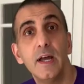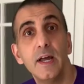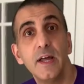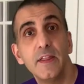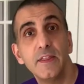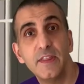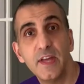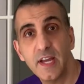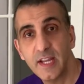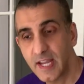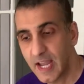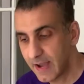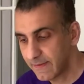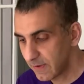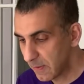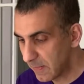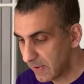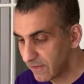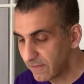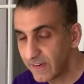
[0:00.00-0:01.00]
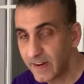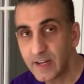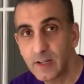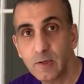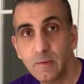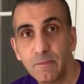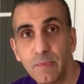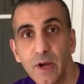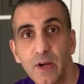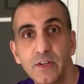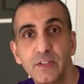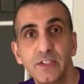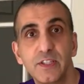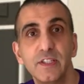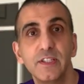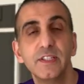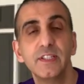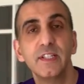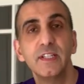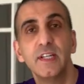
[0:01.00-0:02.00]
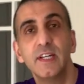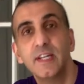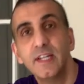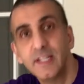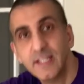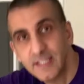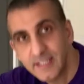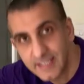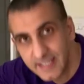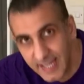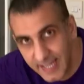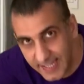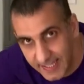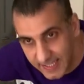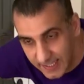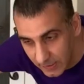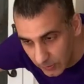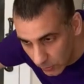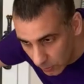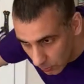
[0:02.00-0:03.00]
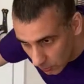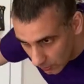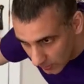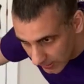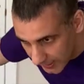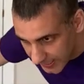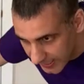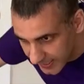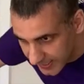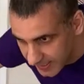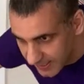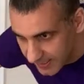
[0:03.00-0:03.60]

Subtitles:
There you have it, my fellow composers. Take it all in.